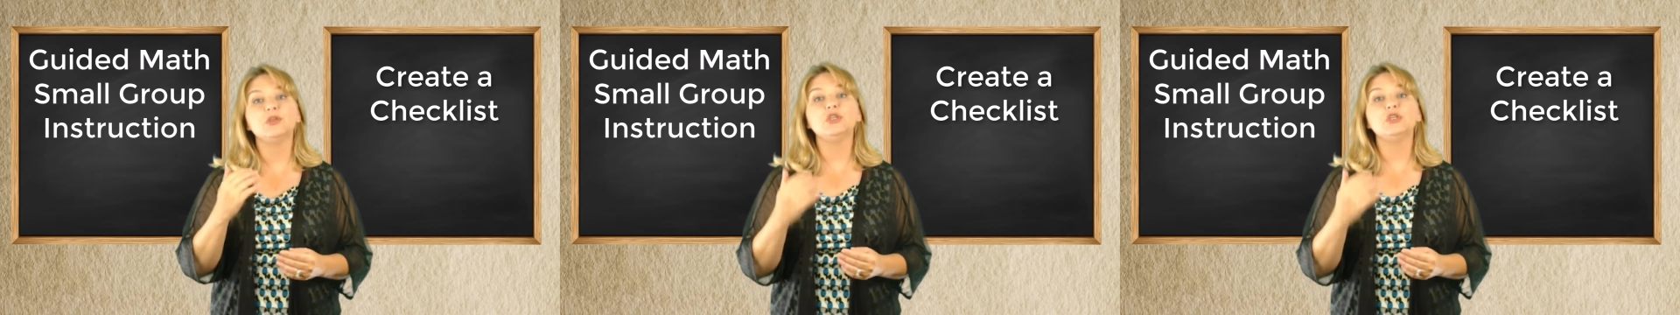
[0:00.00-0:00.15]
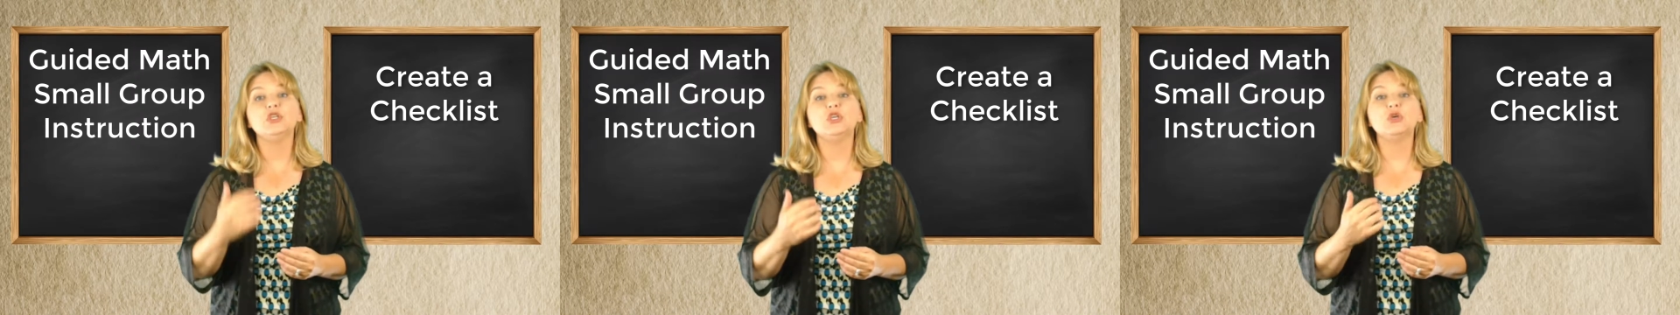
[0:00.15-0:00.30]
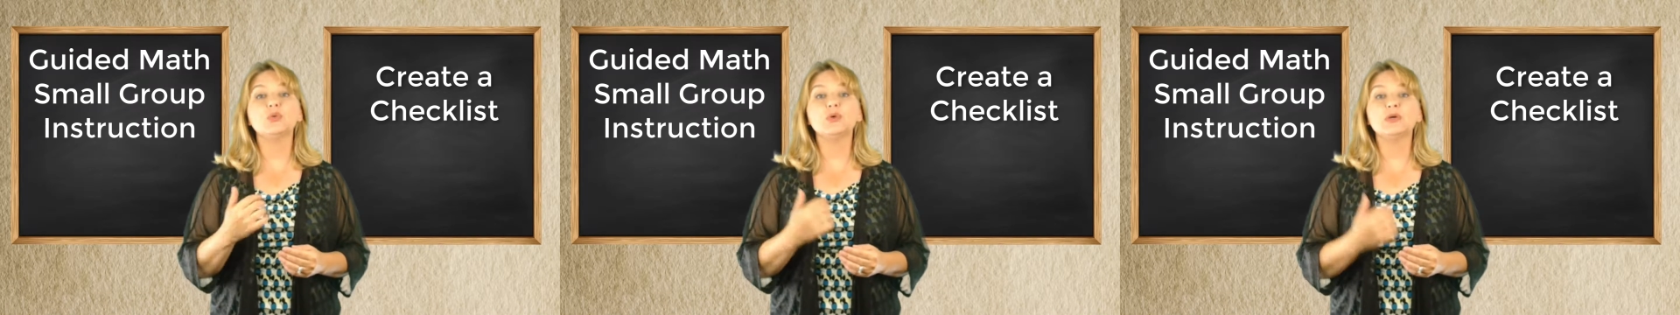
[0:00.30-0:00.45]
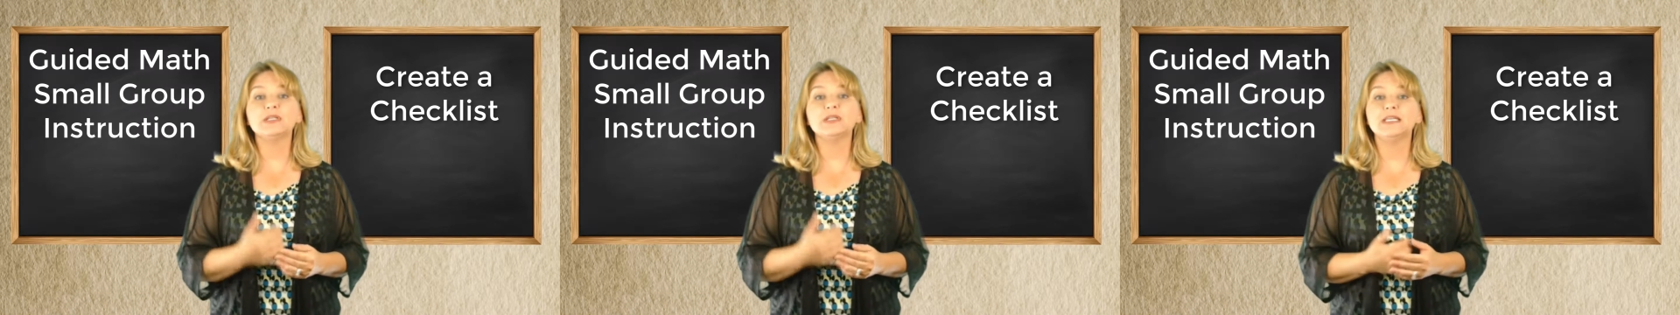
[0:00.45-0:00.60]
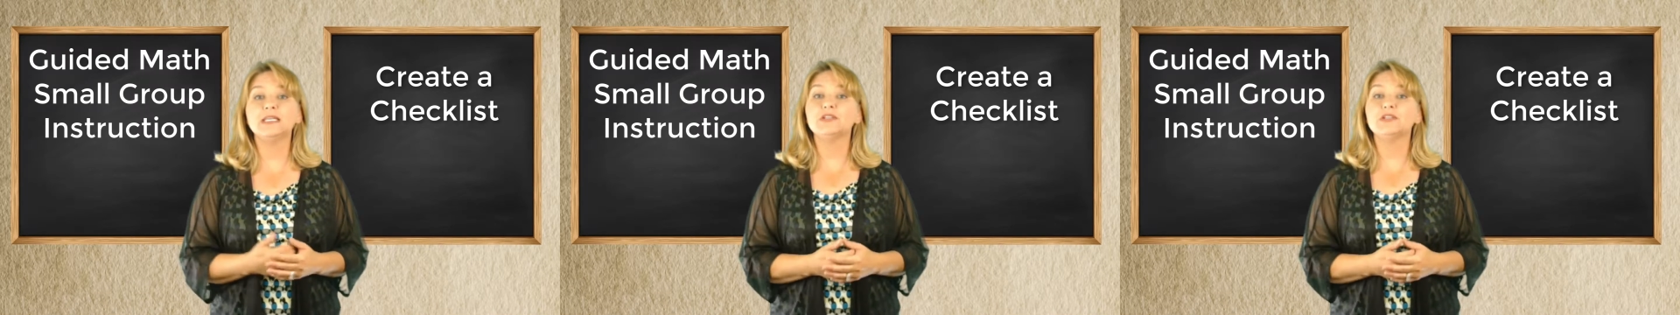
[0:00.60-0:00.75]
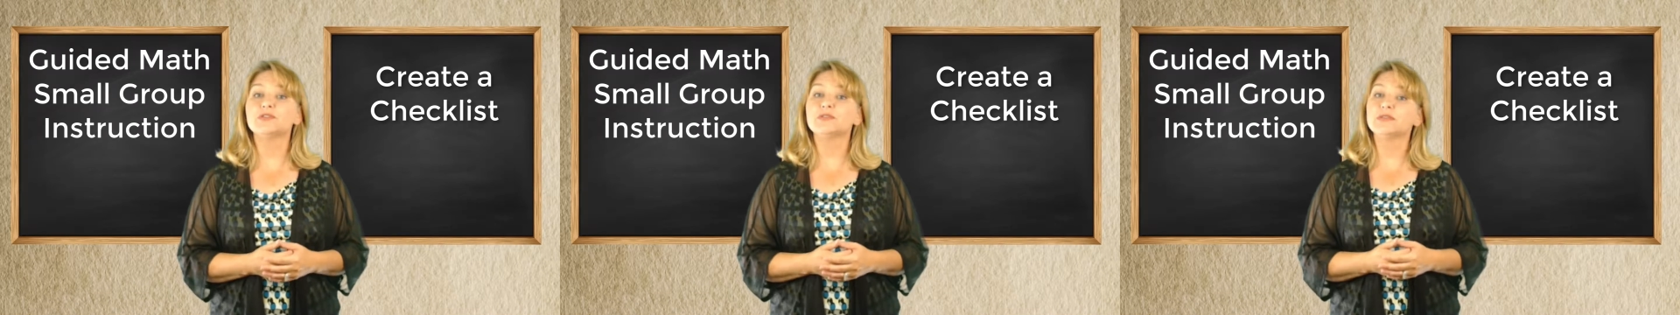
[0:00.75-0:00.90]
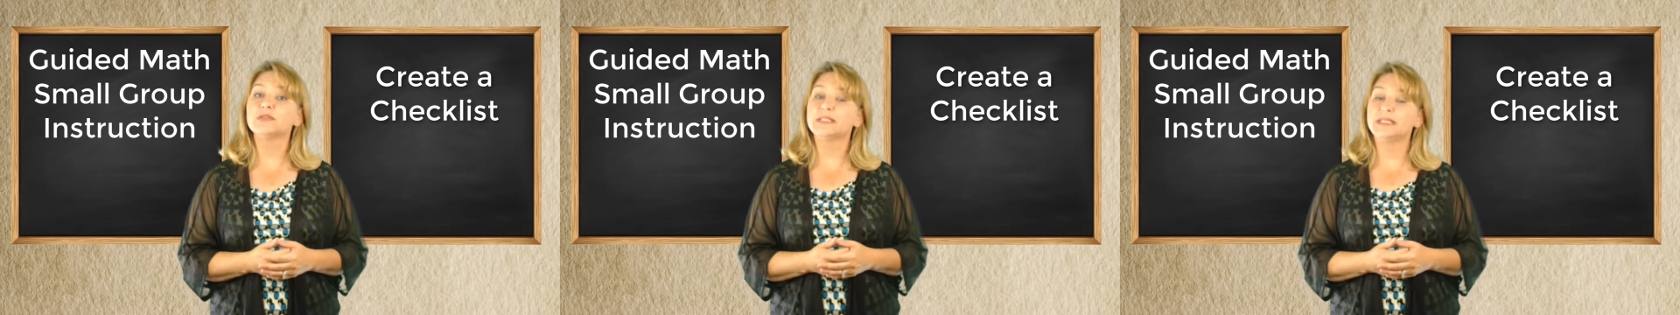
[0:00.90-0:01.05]
You will
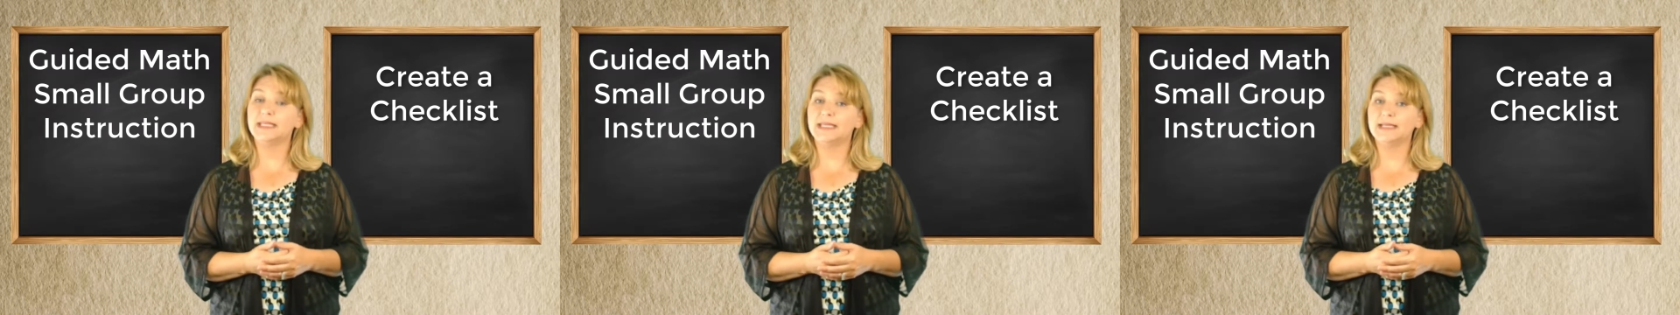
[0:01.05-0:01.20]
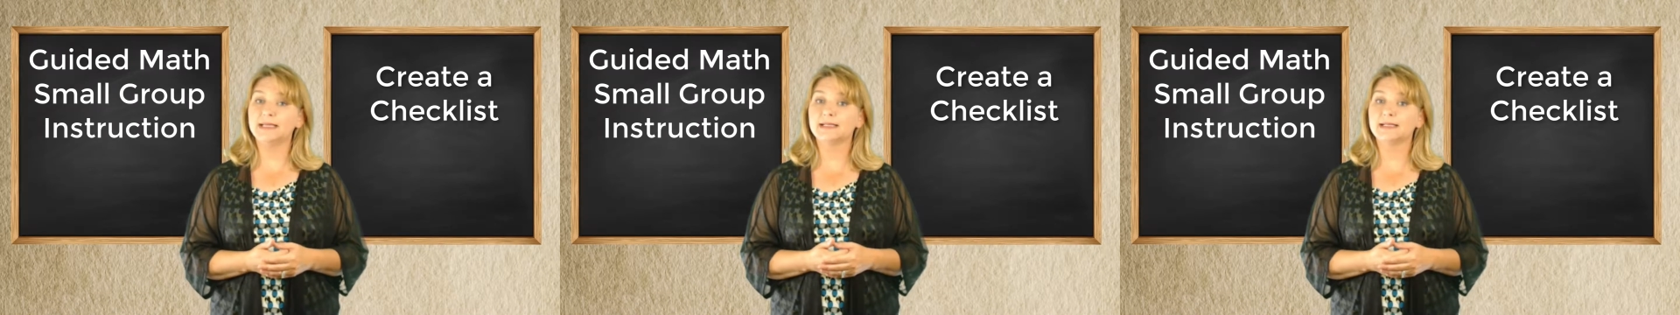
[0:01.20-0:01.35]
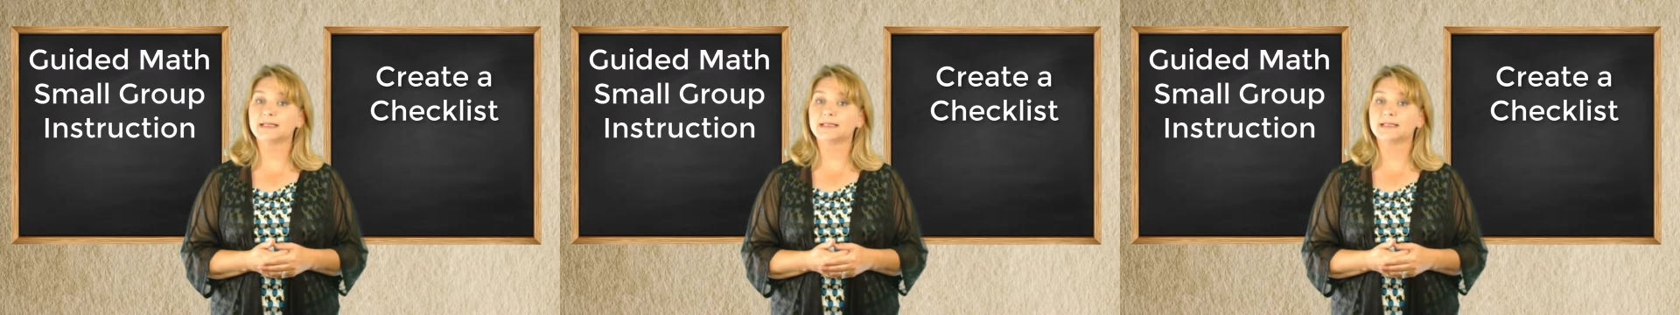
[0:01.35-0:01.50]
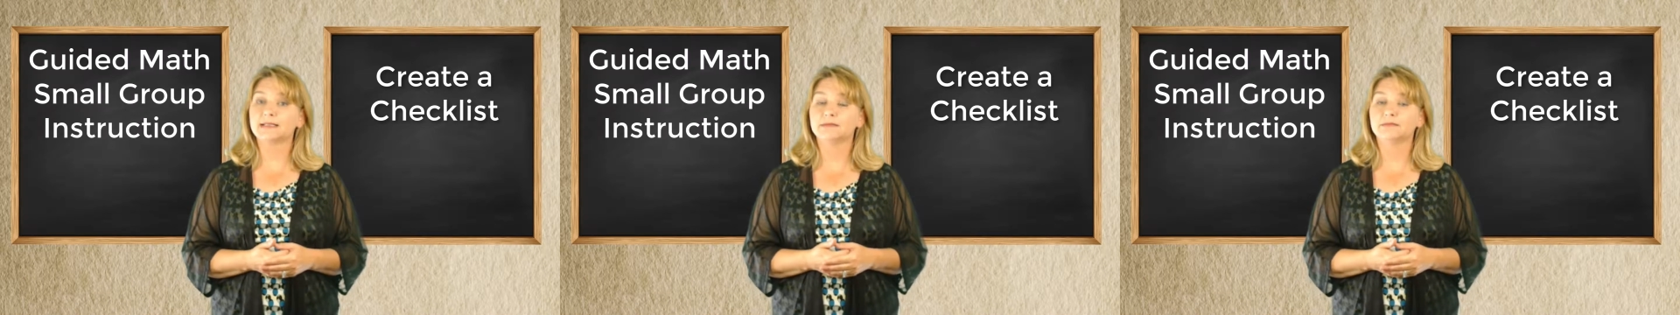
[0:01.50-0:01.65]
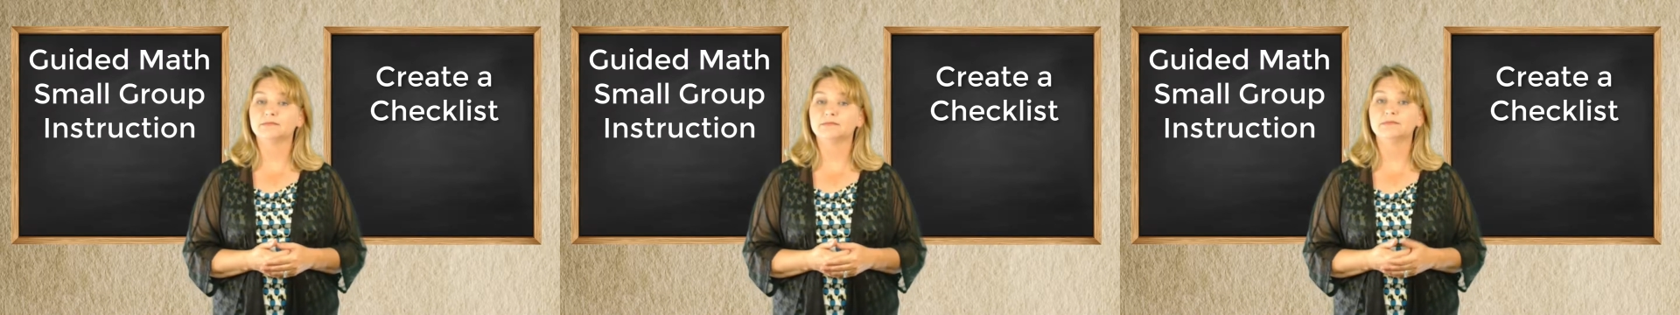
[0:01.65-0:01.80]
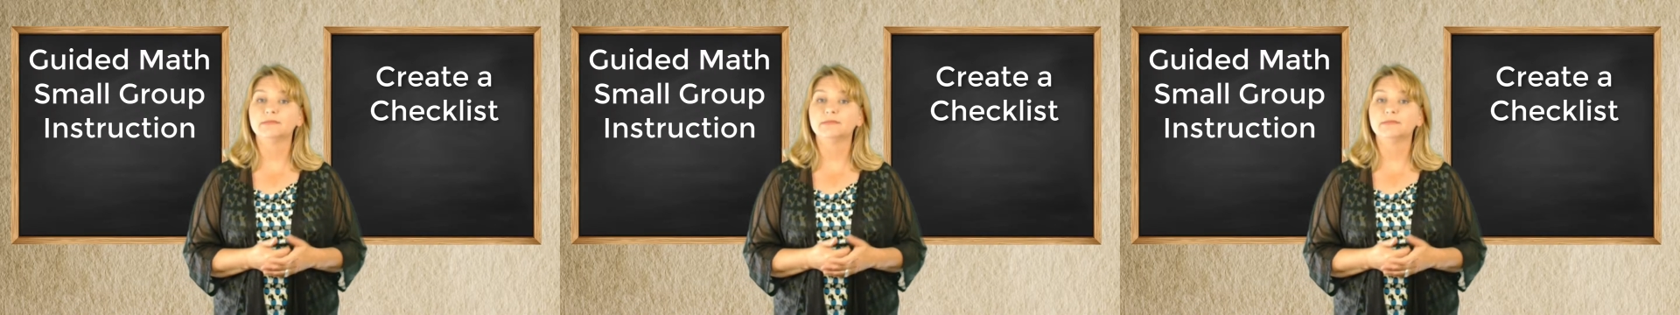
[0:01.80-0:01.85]
need your TEKS